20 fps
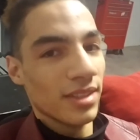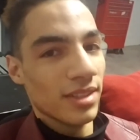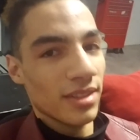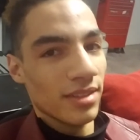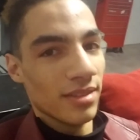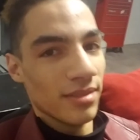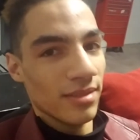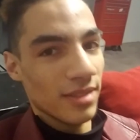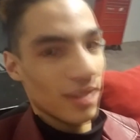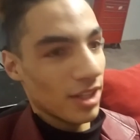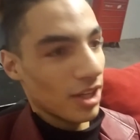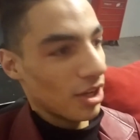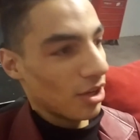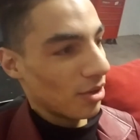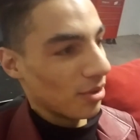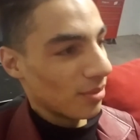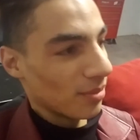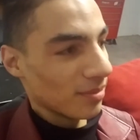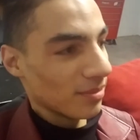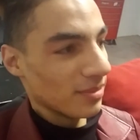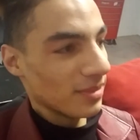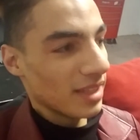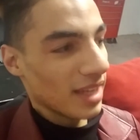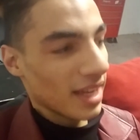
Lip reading: you got to be